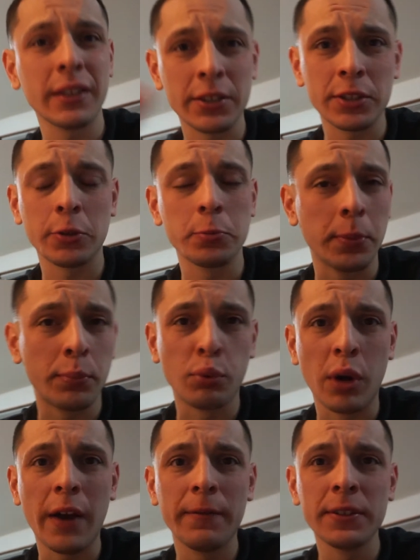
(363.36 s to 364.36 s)
yes, there have been
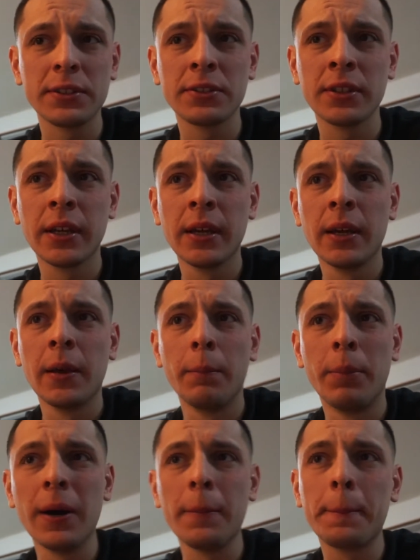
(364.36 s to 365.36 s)
profits,
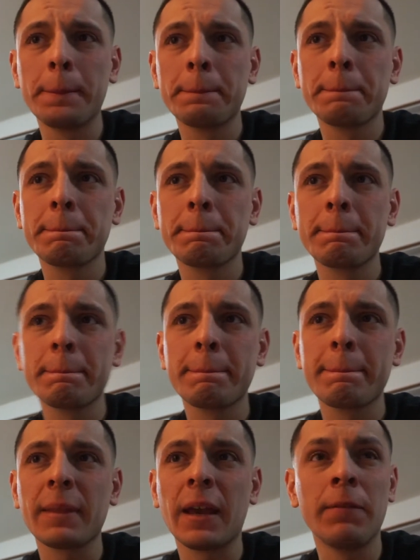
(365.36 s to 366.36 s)
but
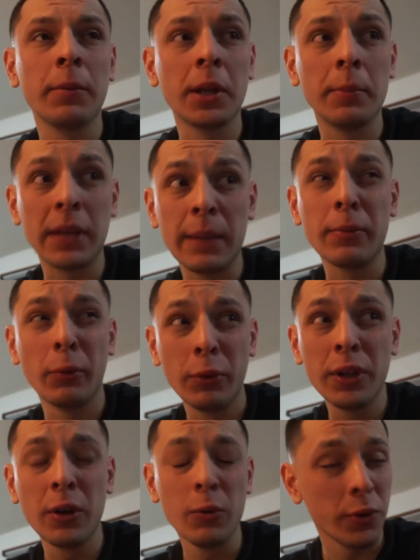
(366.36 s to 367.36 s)
if I'm gonna keep it
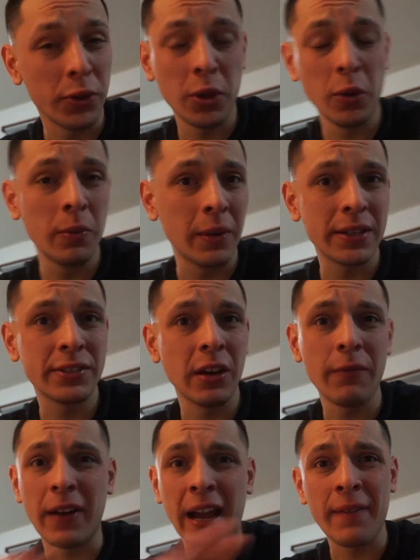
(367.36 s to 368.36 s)
real with you and
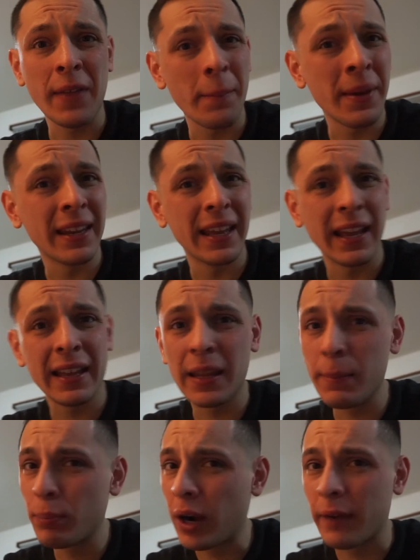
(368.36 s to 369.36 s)
myself, I have not made
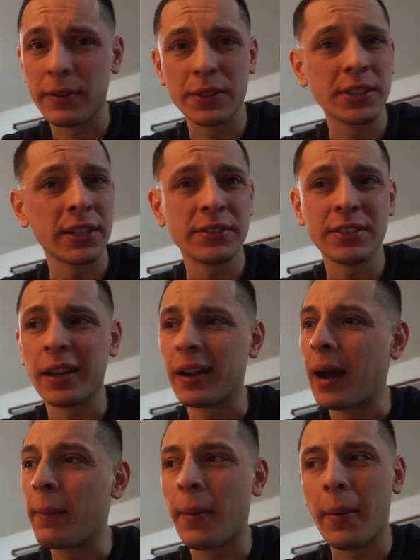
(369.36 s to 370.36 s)
any profit just yet.
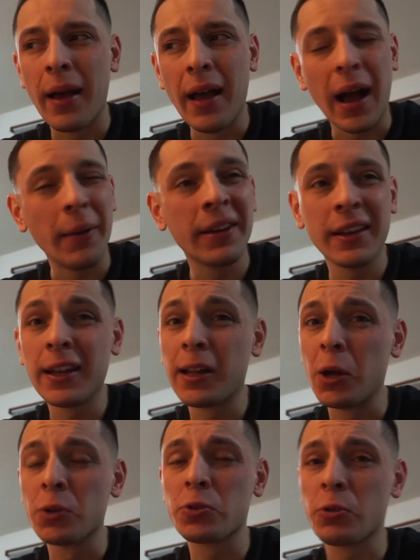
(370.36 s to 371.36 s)
I'm getting
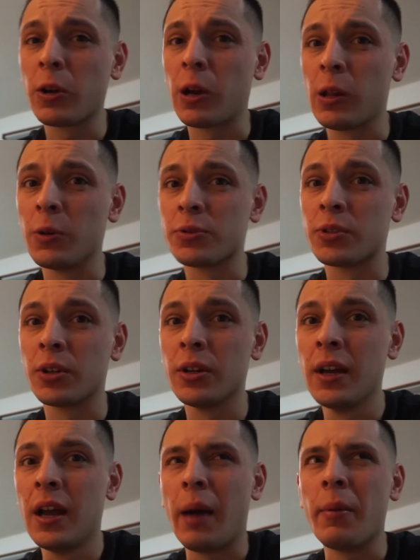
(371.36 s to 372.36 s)
closer and closer.
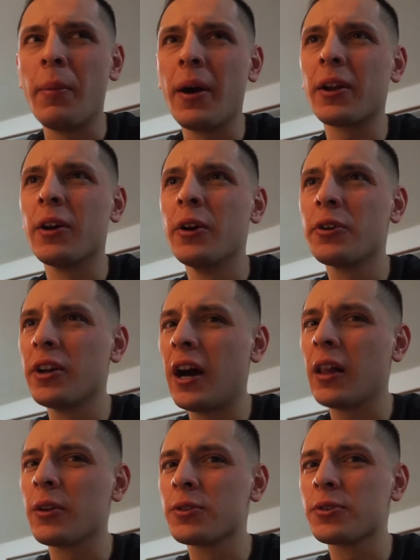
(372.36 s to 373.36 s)
I'm about
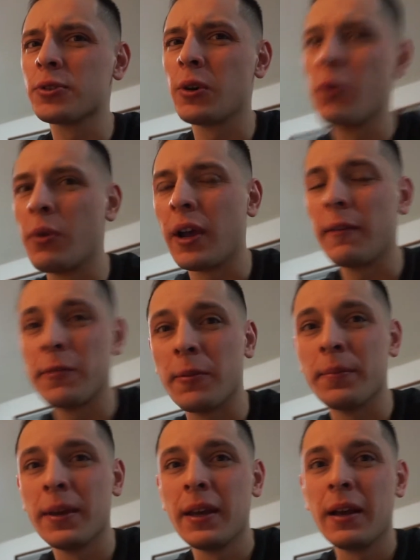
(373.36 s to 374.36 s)
$100 or so away
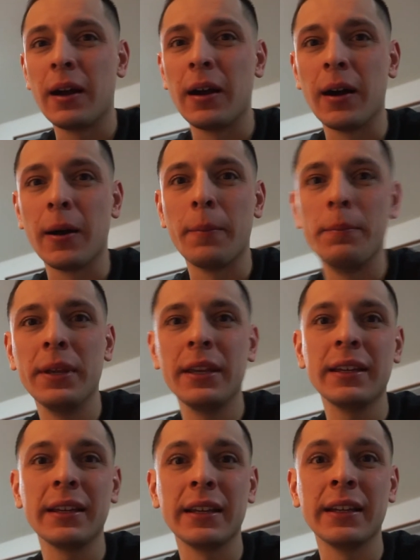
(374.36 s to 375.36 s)
from
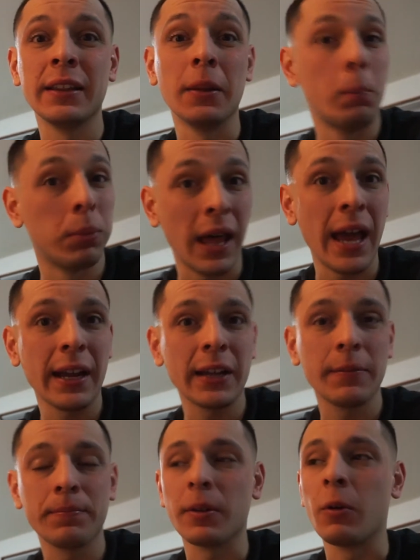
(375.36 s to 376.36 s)
being in the
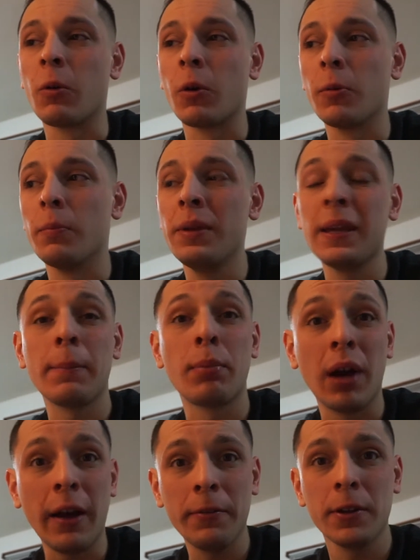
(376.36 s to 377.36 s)
black or being
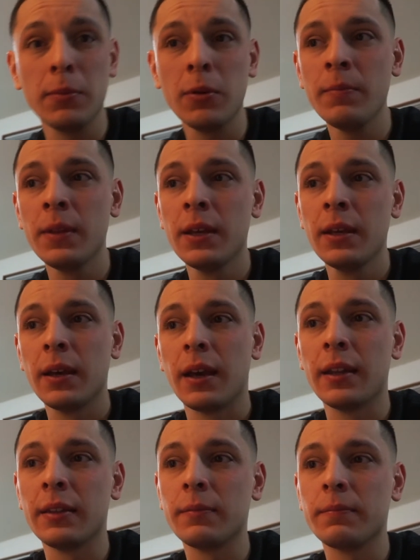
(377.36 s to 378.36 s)
profitable.
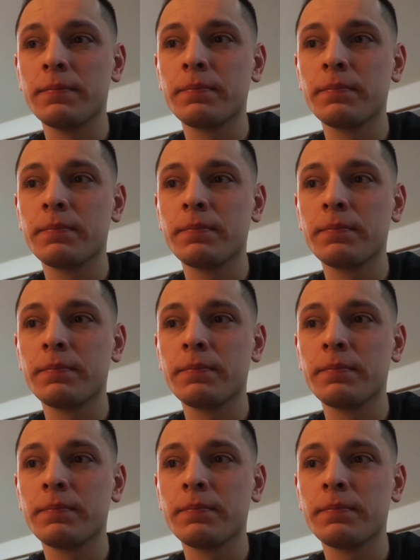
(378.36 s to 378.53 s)
And